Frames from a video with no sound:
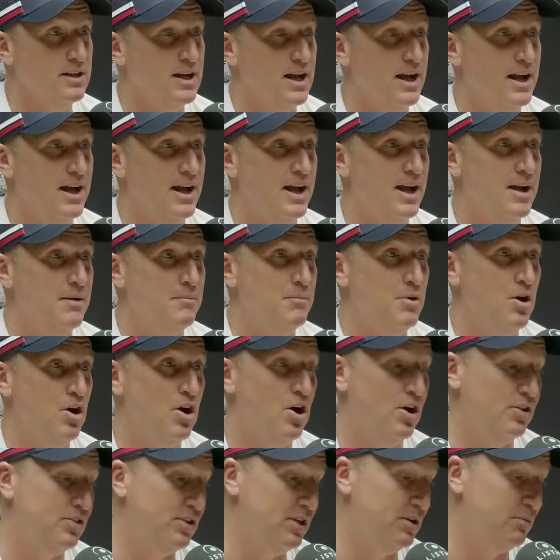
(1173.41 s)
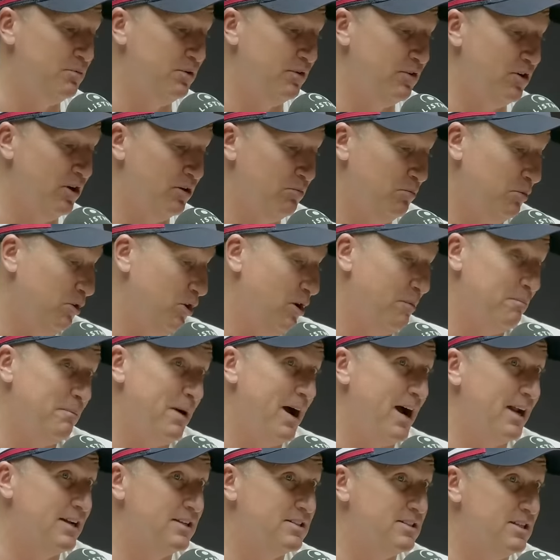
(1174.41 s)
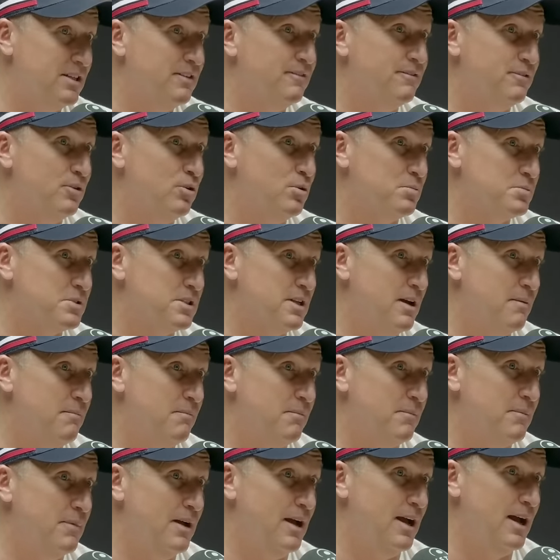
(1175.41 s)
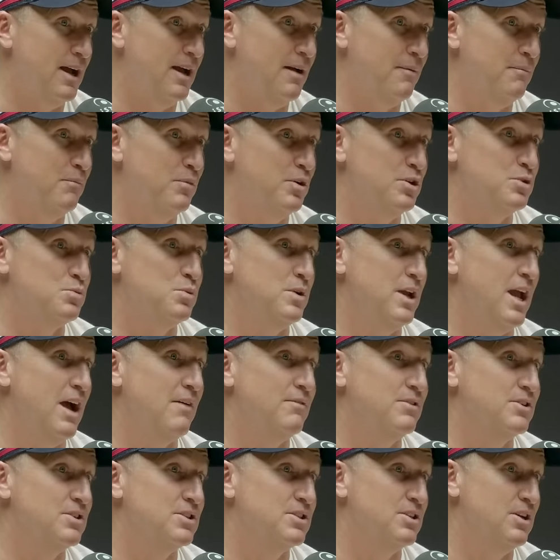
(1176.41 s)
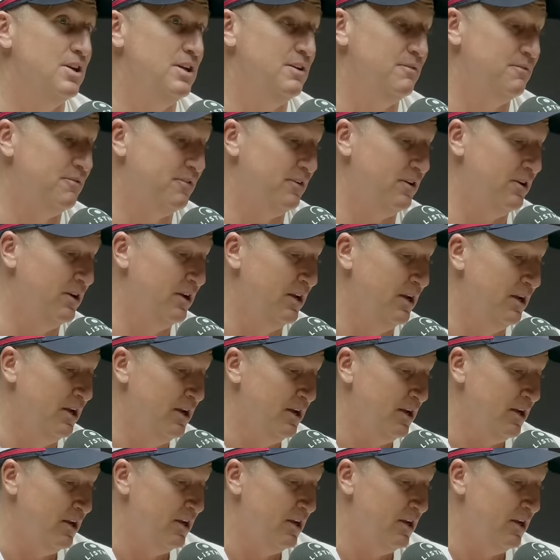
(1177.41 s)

Um, I think we've got we've got Marnus in a form slump, um, which we haven't seen for